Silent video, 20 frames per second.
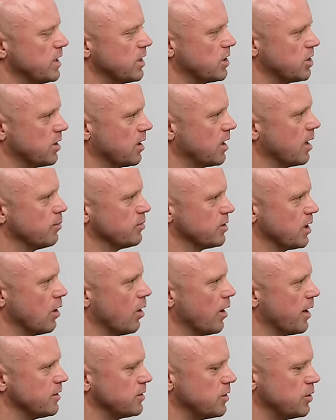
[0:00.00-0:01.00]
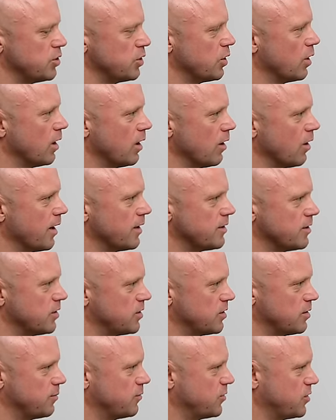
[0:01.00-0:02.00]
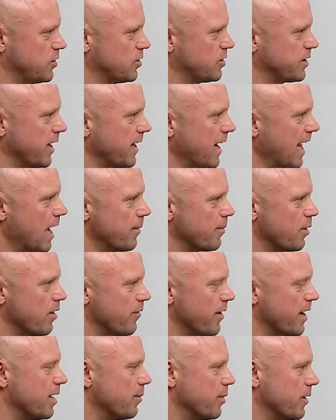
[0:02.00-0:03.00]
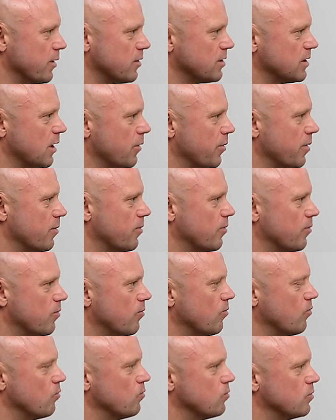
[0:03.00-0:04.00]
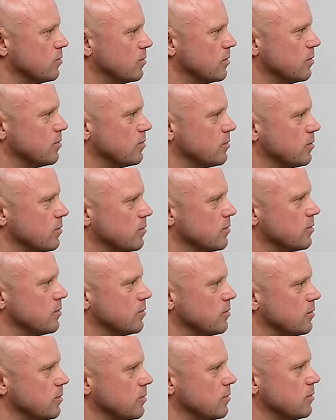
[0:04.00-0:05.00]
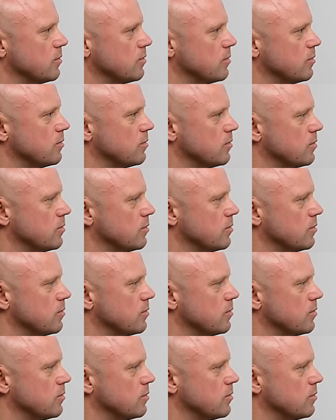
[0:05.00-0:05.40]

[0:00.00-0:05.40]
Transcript: addiction comes lies, because you've got to lie to sustain a habit. Yeah, I hurt people around